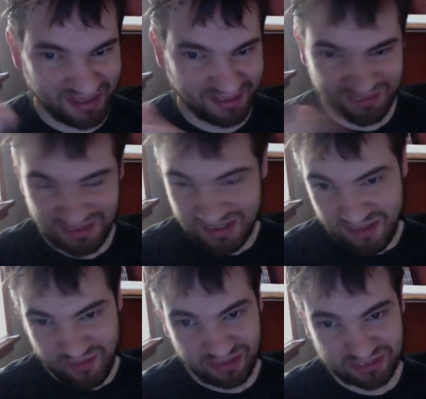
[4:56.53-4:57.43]
And
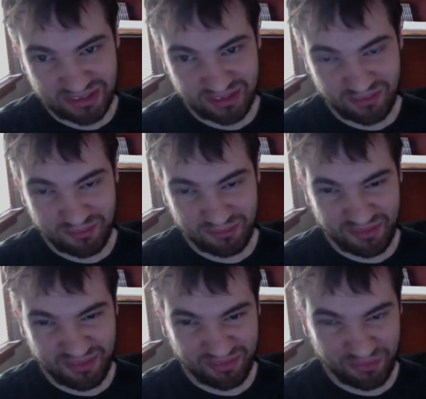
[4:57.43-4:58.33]
we also got to remember
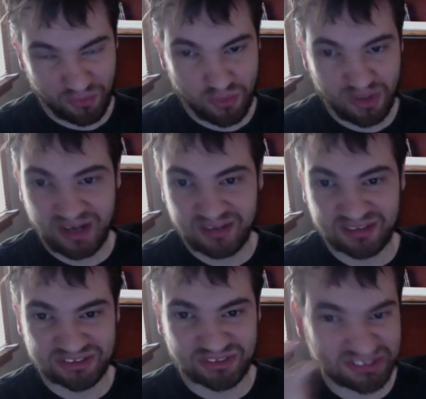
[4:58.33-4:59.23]
that the whole God of
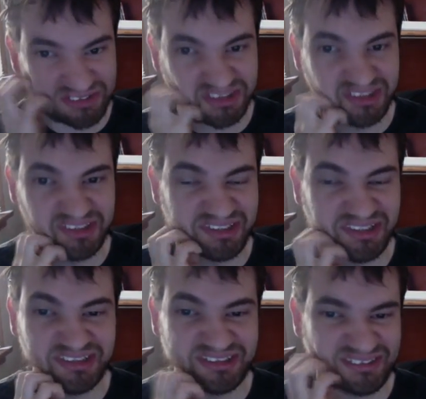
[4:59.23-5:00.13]
Destruction thing,
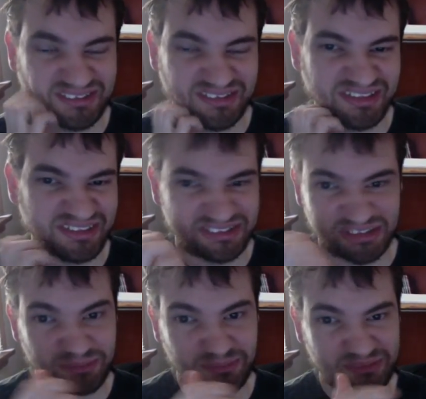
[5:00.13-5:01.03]
it's
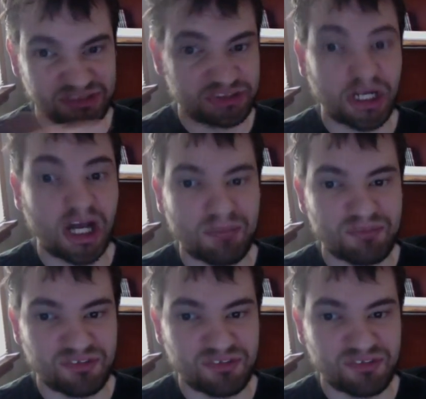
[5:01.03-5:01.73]
just pretty much a job.